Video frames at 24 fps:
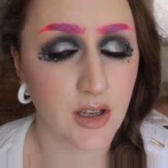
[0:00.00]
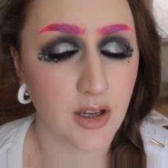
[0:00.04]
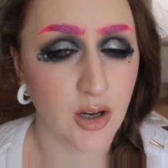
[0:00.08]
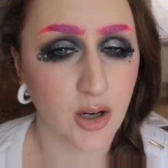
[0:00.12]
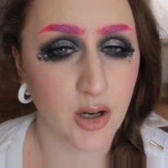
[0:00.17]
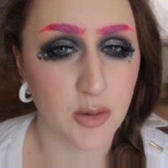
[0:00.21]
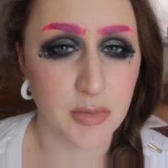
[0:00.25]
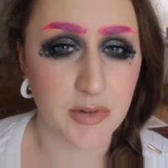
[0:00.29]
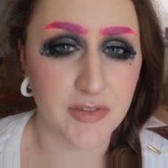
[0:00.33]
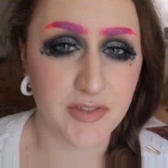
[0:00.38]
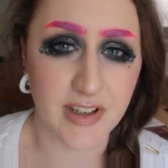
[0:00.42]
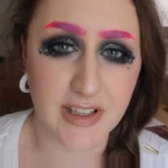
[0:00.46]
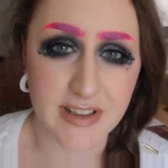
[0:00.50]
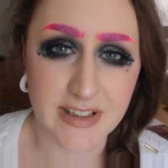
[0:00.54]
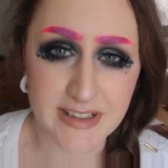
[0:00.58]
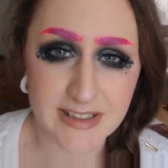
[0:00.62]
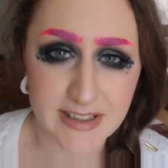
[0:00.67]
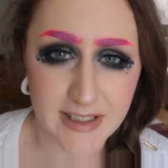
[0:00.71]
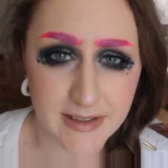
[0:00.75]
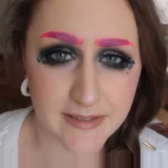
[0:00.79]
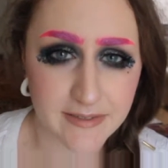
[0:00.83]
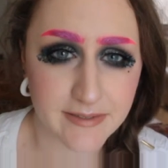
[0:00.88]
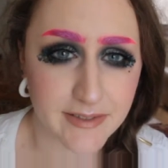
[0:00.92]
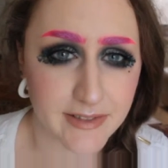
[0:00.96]
Hope you find this
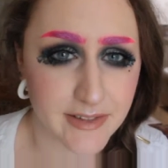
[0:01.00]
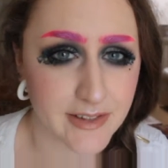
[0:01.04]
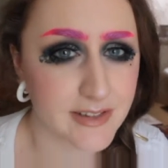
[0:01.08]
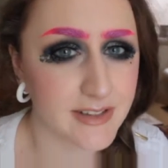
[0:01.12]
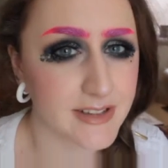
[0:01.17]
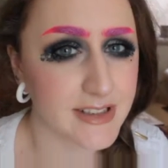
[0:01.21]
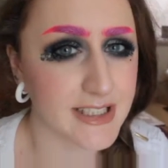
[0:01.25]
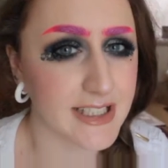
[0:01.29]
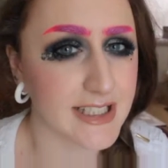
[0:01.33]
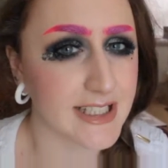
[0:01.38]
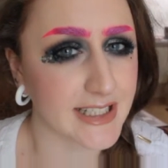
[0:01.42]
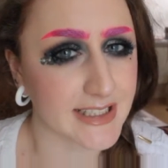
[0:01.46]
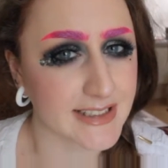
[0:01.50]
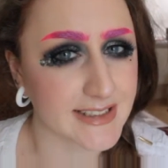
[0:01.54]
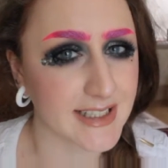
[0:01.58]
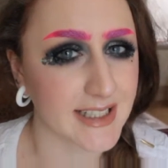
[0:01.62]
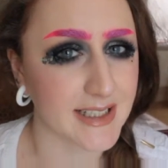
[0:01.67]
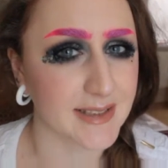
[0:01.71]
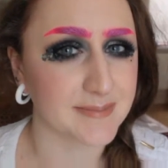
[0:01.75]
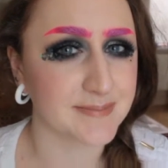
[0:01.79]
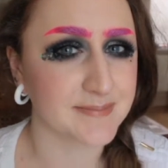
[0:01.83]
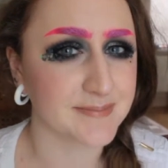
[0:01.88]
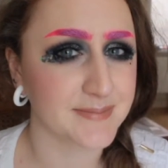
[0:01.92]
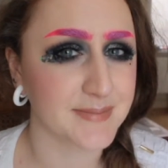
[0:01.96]
helpful. See you next
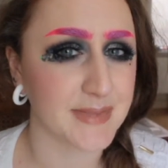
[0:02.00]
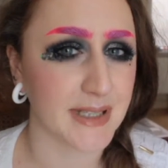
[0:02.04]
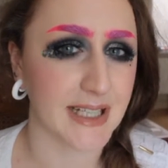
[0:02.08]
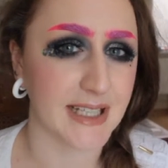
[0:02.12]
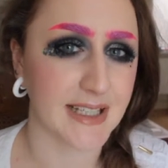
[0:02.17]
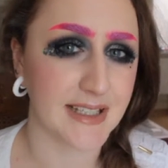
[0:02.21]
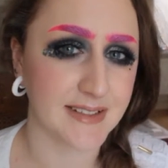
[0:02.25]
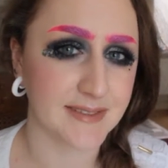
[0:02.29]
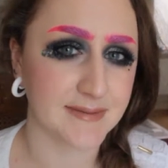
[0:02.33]
time. Bye.